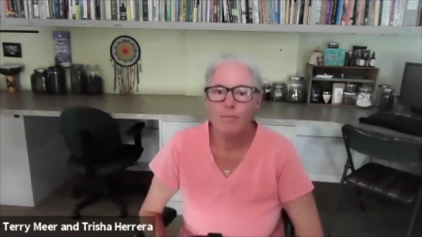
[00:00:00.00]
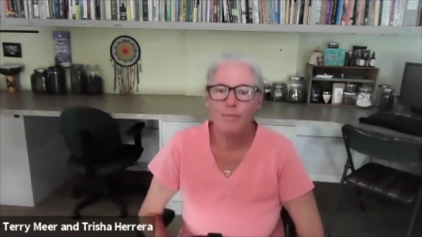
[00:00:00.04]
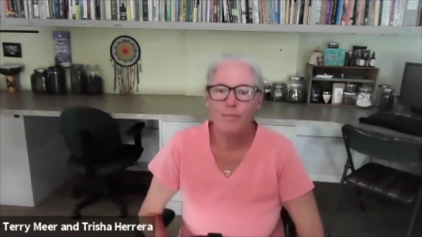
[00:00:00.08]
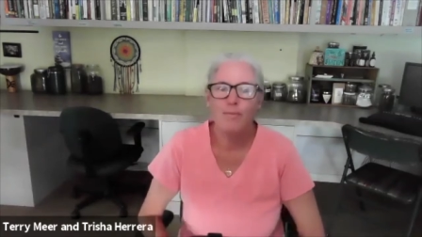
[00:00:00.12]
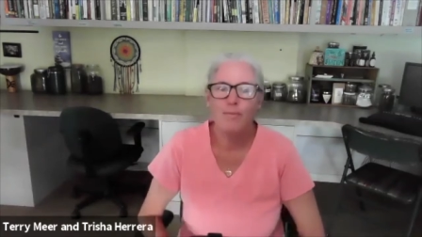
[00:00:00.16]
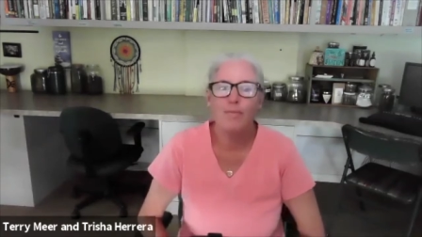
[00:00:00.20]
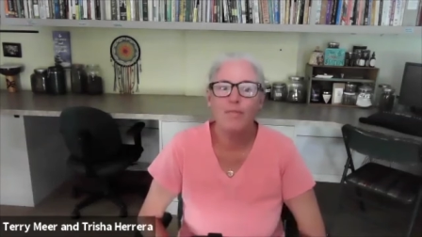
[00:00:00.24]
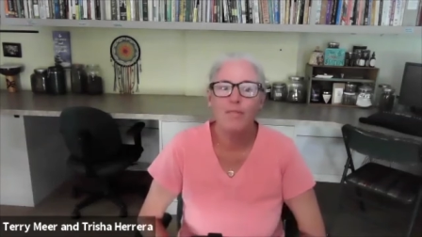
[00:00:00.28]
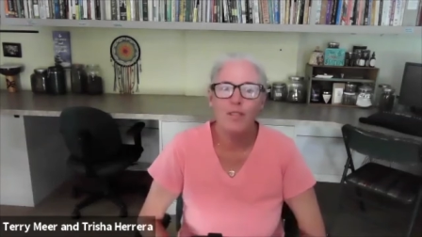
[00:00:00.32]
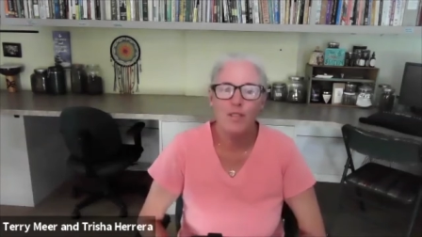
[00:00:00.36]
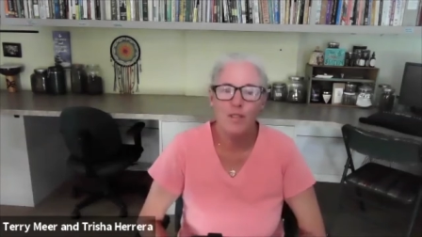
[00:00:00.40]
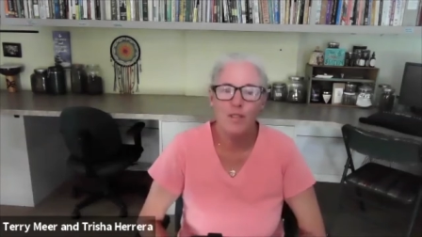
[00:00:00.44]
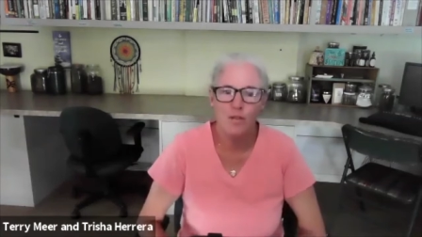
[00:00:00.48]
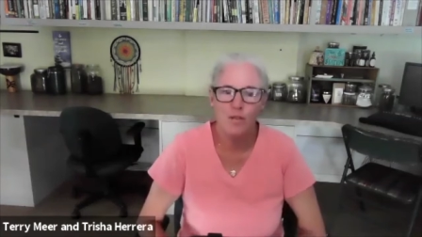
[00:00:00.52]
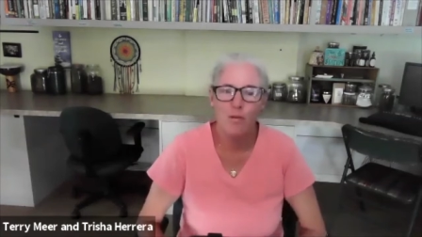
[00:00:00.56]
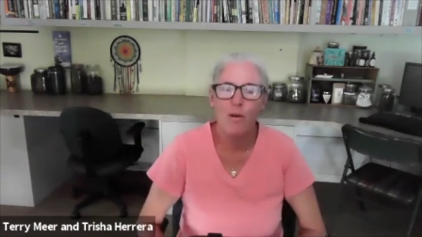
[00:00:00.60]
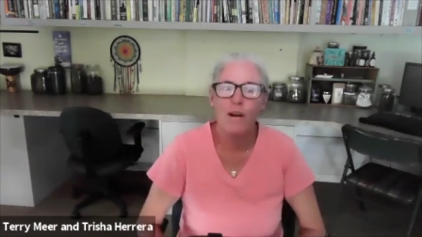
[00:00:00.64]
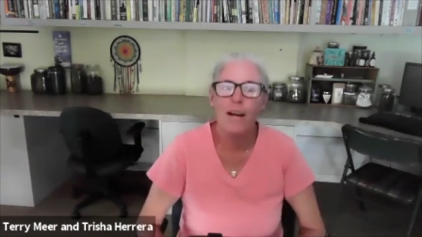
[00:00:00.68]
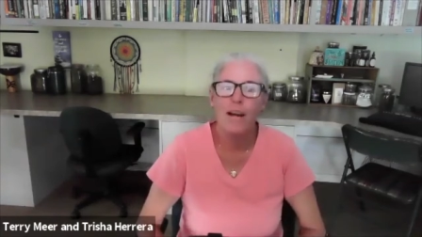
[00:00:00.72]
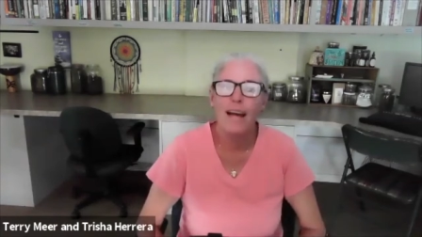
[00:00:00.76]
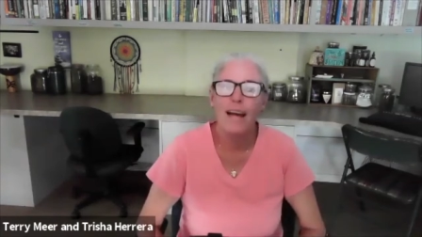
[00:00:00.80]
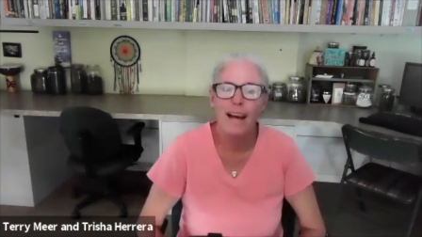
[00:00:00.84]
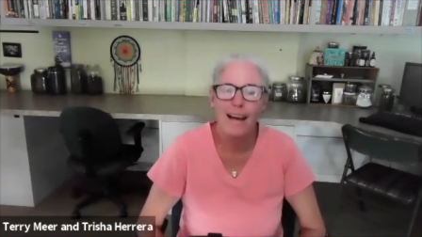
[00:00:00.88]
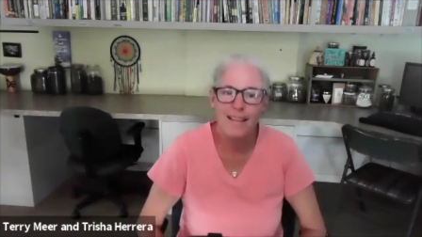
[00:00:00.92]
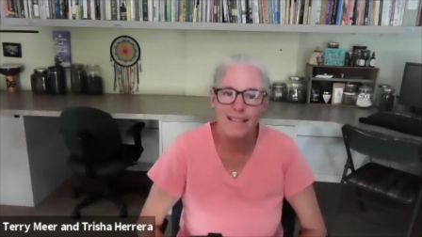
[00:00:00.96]

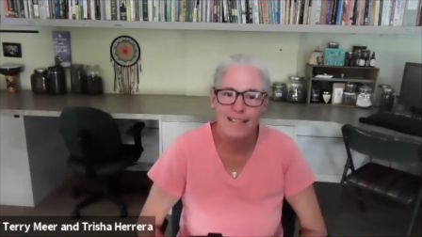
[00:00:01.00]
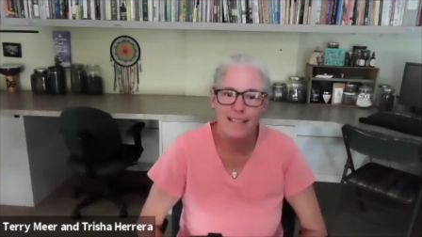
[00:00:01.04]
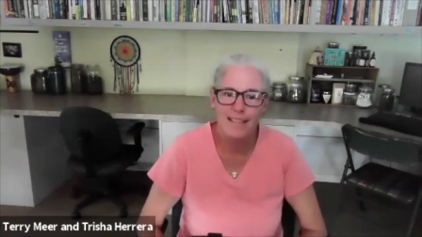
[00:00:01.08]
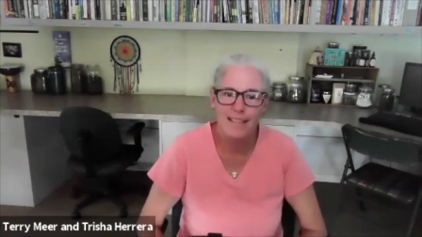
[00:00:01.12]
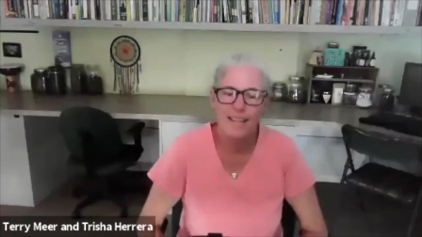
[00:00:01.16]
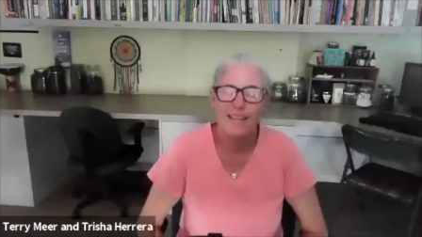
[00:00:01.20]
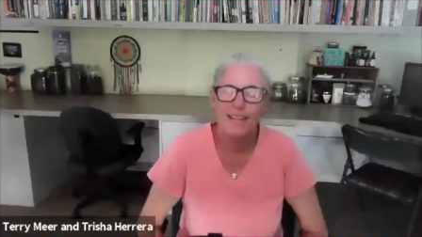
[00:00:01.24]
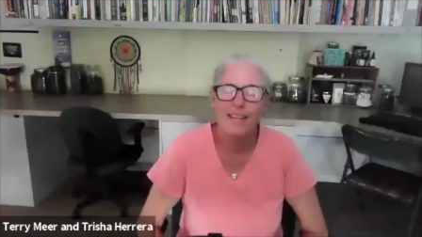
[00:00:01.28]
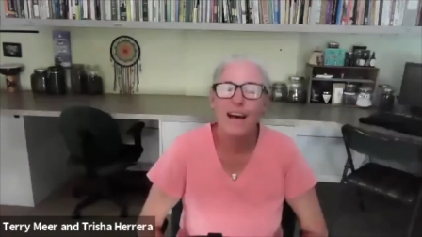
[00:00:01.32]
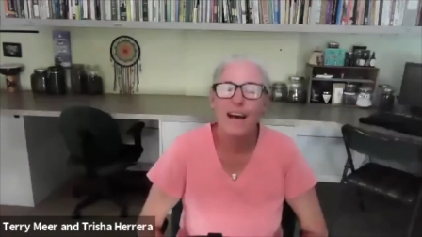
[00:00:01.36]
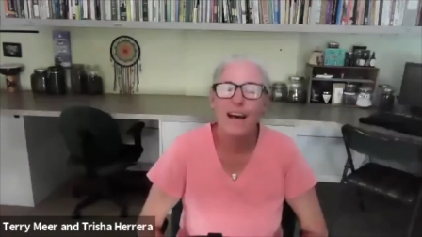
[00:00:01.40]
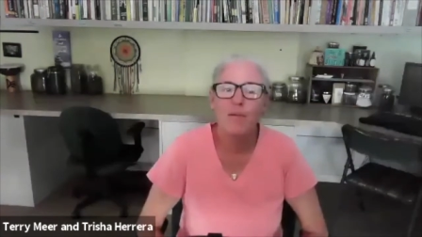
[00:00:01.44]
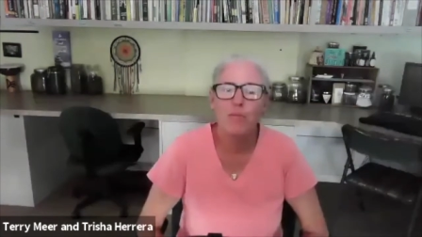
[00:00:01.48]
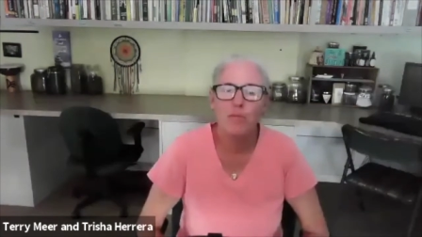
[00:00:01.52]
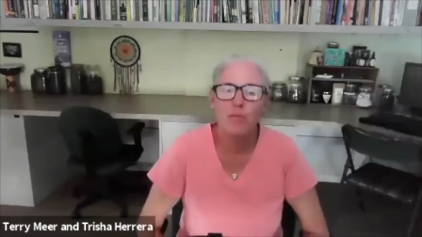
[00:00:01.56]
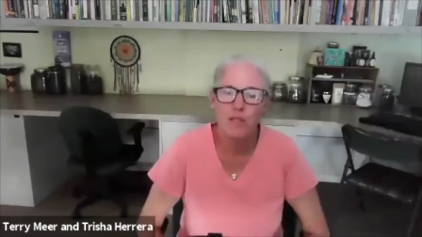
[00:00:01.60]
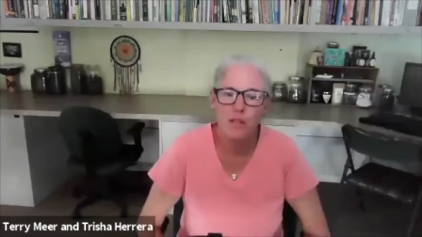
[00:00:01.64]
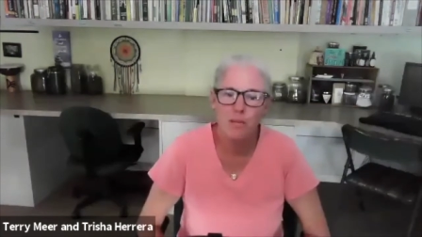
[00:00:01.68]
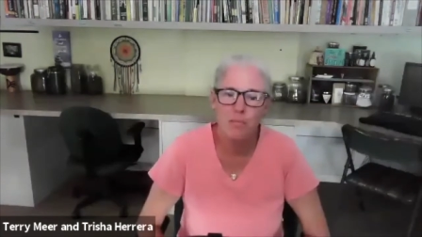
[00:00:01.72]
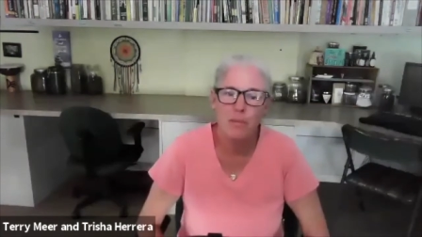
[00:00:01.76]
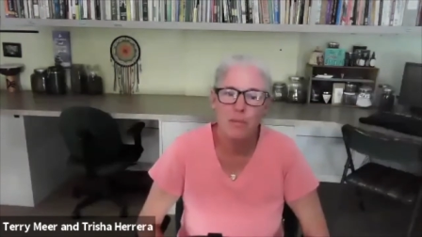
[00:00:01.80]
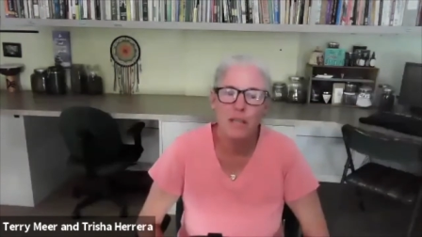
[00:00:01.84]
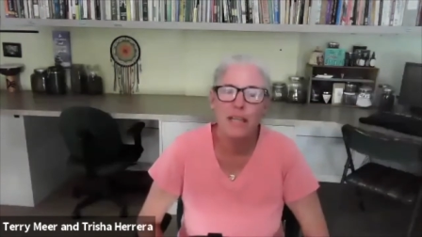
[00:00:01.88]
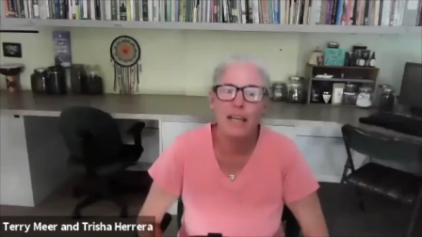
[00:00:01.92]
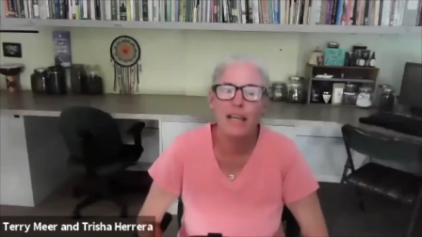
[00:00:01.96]
story has it, that was
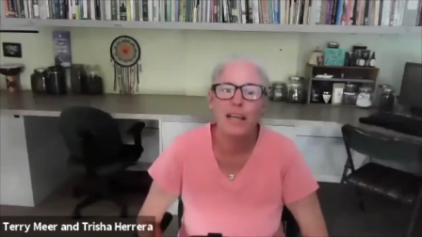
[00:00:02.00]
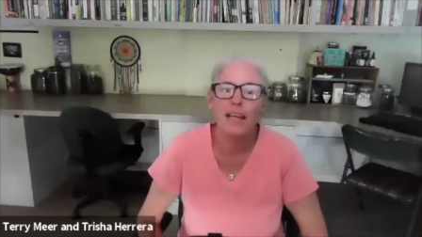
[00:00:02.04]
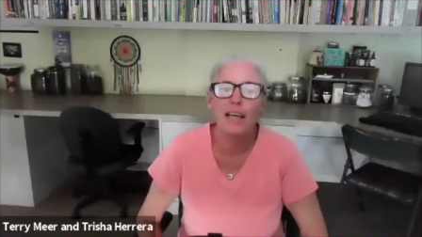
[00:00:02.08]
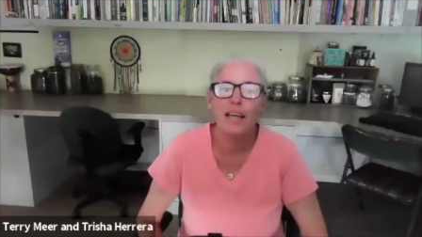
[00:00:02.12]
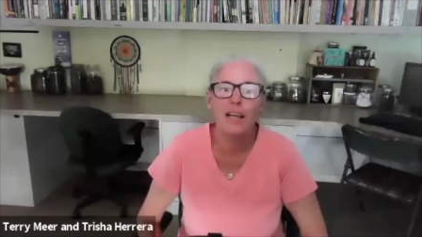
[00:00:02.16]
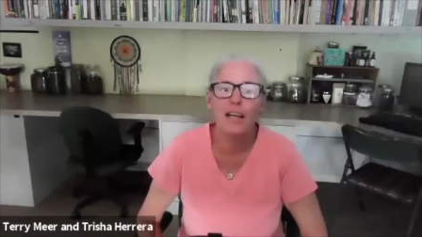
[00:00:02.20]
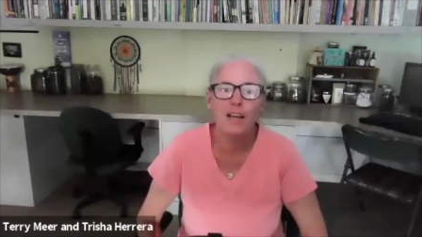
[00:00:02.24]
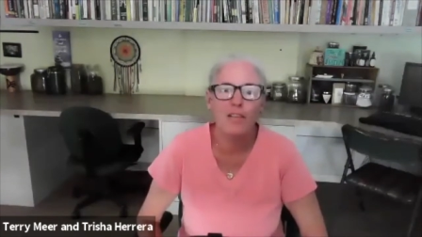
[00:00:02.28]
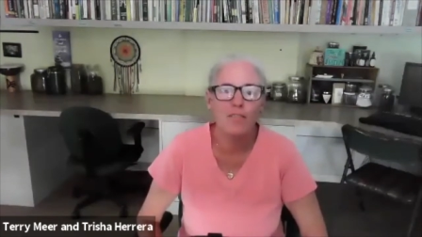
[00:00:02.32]
the beginning